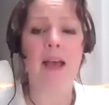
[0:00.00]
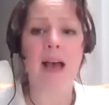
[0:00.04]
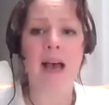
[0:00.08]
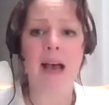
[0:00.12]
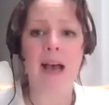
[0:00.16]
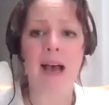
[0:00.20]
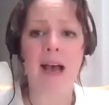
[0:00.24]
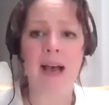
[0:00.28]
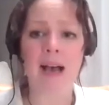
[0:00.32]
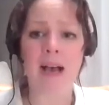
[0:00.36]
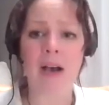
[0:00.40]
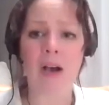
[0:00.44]

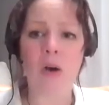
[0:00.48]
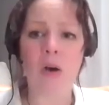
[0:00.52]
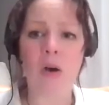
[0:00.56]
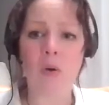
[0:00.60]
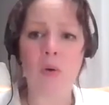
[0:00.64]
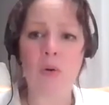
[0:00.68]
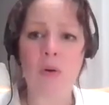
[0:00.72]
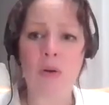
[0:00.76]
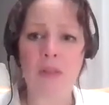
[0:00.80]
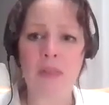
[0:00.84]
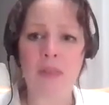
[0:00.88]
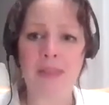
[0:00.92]

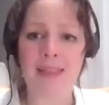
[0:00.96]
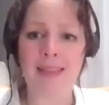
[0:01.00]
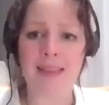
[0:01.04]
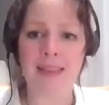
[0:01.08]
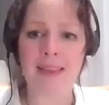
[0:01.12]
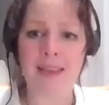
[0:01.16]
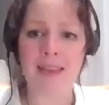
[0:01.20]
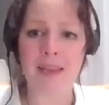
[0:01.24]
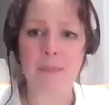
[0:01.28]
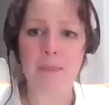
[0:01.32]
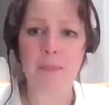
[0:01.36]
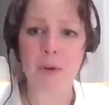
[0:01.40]
how
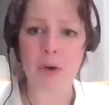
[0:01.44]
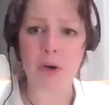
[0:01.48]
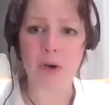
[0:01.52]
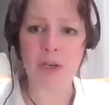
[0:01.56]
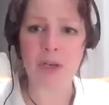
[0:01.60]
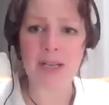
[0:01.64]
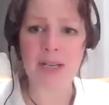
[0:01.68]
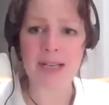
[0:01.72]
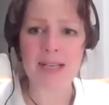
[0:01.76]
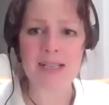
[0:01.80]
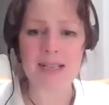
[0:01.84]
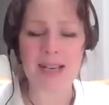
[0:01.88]
the
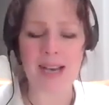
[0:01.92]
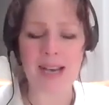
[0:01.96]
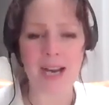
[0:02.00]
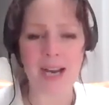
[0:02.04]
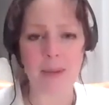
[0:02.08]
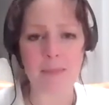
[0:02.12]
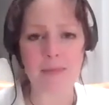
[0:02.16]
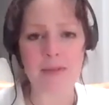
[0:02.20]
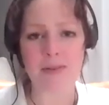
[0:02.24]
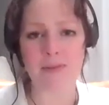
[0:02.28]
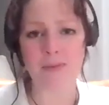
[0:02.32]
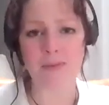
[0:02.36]
burning
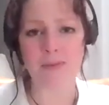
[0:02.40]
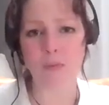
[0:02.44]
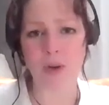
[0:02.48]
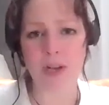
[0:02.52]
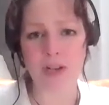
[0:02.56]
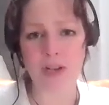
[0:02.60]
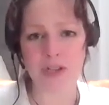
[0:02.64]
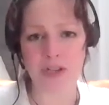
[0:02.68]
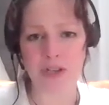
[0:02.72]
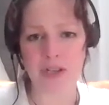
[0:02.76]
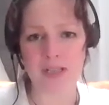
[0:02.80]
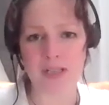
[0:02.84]
times of
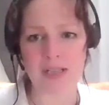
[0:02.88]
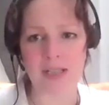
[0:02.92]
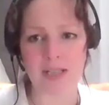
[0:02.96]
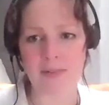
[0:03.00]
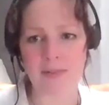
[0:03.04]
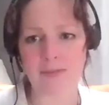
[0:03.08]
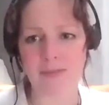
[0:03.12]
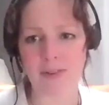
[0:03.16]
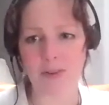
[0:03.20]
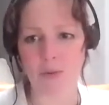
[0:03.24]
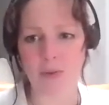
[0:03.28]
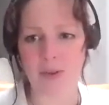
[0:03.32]
witches
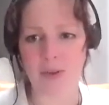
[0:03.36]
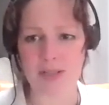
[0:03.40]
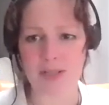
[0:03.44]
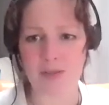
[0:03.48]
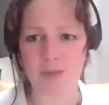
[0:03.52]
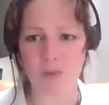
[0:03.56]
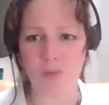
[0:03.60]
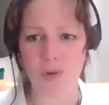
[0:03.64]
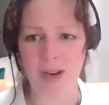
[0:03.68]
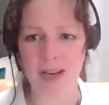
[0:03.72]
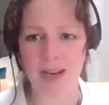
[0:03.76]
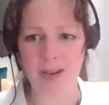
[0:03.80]
influence
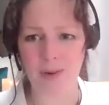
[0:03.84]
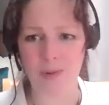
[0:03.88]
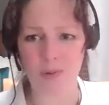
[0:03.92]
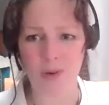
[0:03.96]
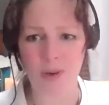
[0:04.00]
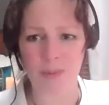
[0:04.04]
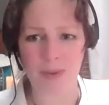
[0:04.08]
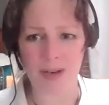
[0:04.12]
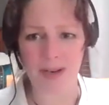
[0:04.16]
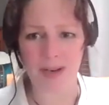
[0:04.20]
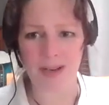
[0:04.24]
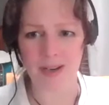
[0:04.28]
white
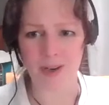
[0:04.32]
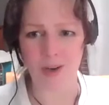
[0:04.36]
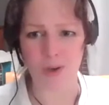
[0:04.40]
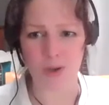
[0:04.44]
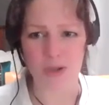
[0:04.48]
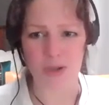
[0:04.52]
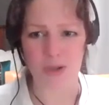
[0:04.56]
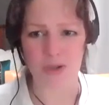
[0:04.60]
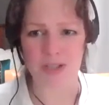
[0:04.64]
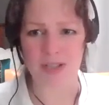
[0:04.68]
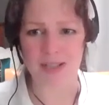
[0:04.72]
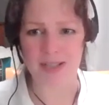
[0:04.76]
women
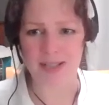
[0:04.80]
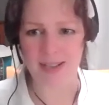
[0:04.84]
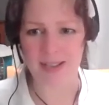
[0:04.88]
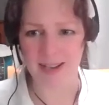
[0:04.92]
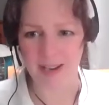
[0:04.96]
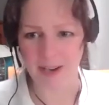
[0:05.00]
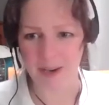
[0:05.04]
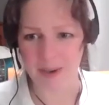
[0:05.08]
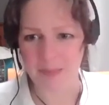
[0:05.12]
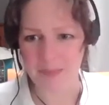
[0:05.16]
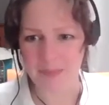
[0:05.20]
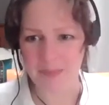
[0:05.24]
culture
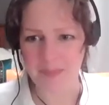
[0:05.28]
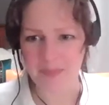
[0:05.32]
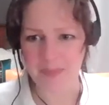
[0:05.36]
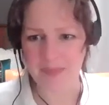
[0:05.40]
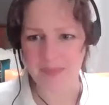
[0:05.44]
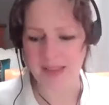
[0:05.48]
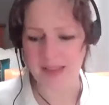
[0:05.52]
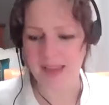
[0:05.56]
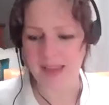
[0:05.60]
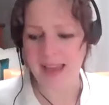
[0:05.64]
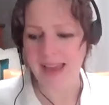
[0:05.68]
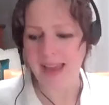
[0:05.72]
today.
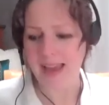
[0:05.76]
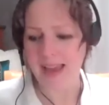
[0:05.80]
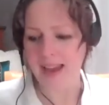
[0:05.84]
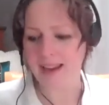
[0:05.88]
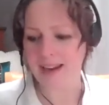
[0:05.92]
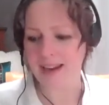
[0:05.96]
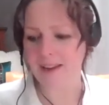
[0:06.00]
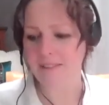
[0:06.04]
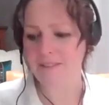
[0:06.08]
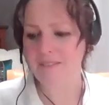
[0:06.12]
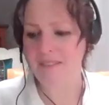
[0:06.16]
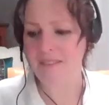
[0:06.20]

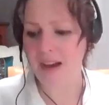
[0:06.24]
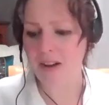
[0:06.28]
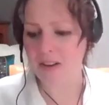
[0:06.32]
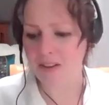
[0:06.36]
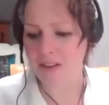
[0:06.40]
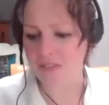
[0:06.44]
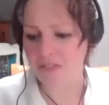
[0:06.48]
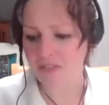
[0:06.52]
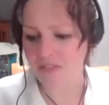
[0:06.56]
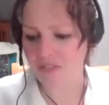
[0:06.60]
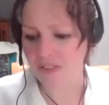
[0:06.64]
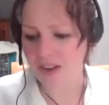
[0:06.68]
And I found
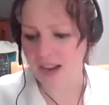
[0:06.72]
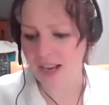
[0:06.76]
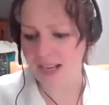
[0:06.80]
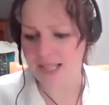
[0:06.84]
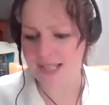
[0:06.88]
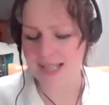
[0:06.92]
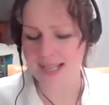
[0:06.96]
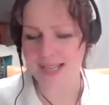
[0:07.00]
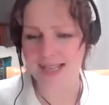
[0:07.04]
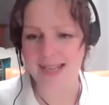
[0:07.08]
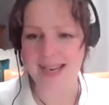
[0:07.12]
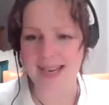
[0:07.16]
it
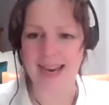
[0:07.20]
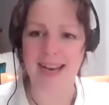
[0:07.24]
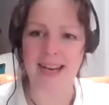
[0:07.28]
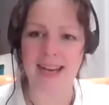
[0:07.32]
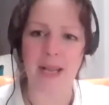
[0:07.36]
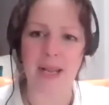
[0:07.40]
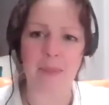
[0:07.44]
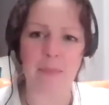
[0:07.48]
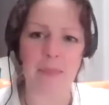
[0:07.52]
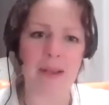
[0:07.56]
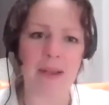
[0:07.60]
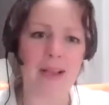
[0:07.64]

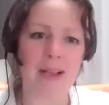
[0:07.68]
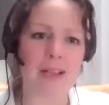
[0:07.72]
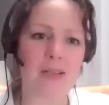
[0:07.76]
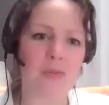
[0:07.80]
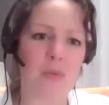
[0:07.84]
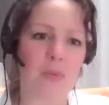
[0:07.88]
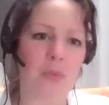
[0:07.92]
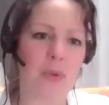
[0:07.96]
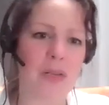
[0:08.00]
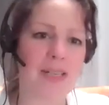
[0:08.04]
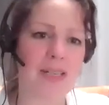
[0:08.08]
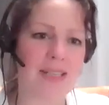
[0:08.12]
fascinating because
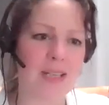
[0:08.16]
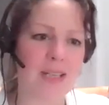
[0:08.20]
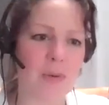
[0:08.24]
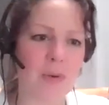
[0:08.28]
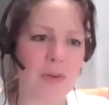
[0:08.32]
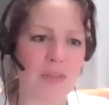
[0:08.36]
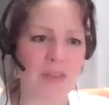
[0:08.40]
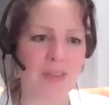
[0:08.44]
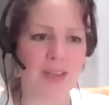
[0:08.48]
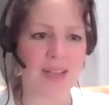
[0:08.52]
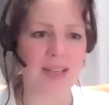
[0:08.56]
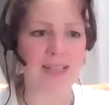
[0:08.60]
when we deal
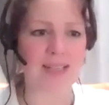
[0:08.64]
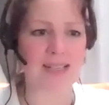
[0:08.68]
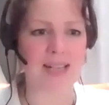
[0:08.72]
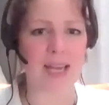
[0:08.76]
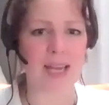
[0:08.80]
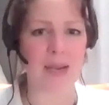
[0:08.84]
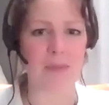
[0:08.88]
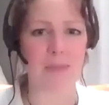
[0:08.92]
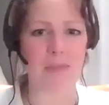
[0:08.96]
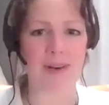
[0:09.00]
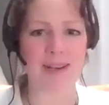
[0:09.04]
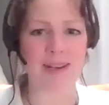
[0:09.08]
with things
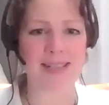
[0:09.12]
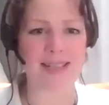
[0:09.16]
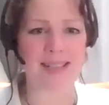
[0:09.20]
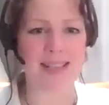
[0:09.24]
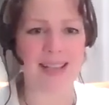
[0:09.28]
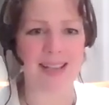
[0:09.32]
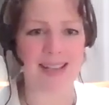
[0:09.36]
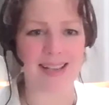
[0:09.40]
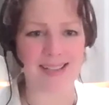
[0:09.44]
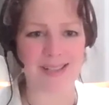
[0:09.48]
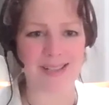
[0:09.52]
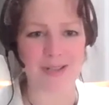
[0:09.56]
like breast
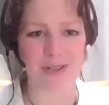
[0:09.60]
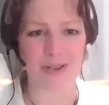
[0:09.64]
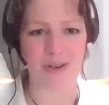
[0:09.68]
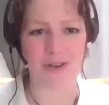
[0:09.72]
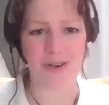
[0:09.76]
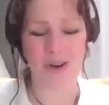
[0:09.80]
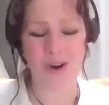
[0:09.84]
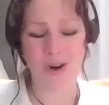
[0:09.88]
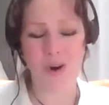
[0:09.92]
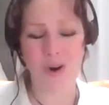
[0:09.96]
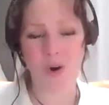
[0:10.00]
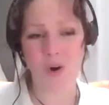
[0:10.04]
cancer
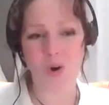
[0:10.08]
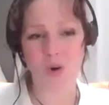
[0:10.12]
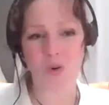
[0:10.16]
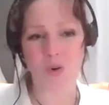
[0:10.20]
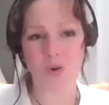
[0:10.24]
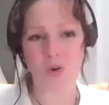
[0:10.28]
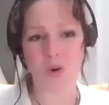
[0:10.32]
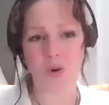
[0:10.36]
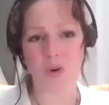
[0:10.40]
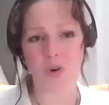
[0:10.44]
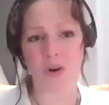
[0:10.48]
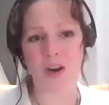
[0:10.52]

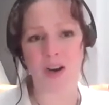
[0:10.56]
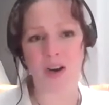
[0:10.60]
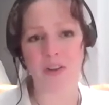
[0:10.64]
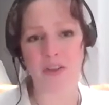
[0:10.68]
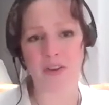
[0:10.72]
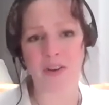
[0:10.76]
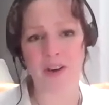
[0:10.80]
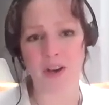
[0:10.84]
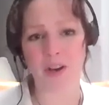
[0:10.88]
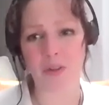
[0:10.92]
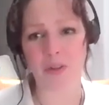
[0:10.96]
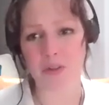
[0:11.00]
or
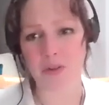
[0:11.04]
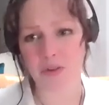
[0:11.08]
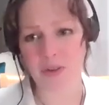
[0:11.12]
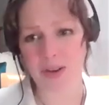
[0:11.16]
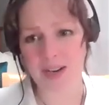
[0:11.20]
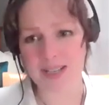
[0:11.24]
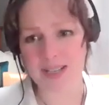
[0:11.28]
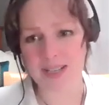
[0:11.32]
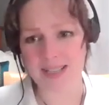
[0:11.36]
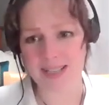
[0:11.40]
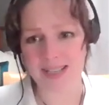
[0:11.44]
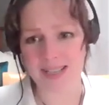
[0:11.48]
other health
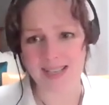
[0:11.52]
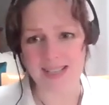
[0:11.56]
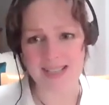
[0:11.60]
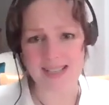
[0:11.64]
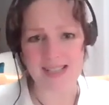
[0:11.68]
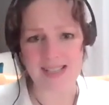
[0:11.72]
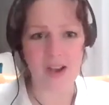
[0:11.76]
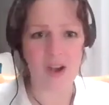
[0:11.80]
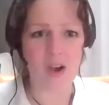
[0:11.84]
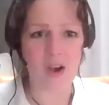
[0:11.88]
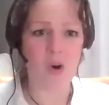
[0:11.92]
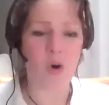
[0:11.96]

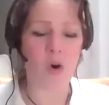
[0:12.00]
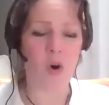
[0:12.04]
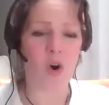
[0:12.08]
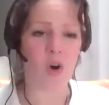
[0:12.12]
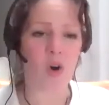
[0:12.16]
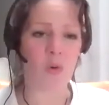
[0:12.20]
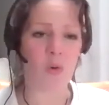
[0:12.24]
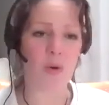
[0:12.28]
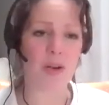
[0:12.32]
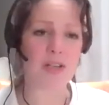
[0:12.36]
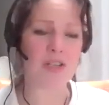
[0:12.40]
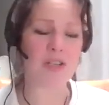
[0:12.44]
crises,
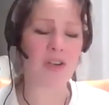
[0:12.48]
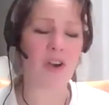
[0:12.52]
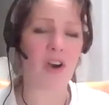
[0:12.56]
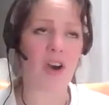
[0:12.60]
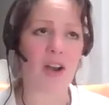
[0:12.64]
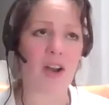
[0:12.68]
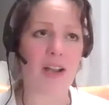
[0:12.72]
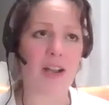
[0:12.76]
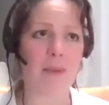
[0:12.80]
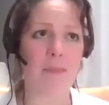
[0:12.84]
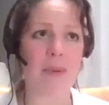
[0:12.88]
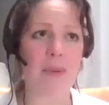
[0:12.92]
or we
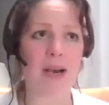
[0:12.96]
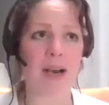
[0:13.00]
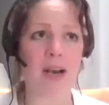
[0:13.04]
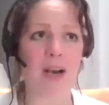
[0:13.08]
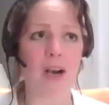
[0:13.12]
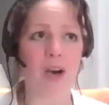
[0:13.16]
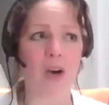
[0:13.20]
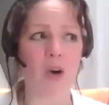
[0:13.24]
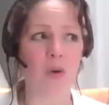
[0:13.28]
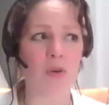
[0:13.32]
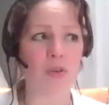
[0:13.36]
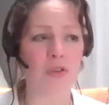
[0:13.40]
talk
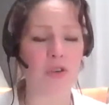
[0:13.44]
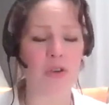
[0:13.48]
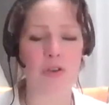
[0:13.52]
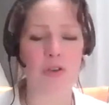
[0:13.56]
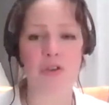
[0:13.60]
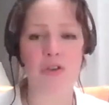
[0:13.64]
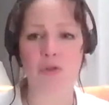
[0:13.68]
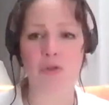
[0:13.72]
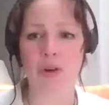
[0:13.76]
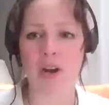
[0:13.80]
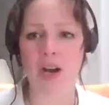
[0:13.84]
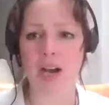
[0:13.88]
about
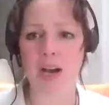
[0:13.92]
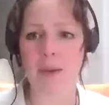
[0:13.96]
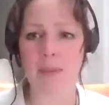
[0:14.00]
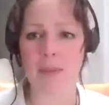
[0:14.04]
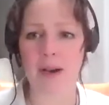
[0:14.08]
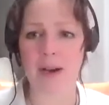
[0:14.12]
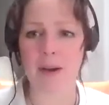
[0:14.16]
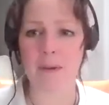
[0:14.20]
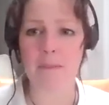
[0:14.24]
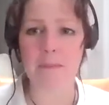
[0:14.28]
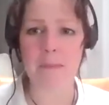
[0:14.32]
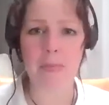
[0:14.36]

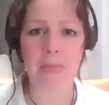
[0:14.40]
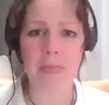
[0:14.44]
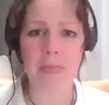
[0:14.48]
trauma,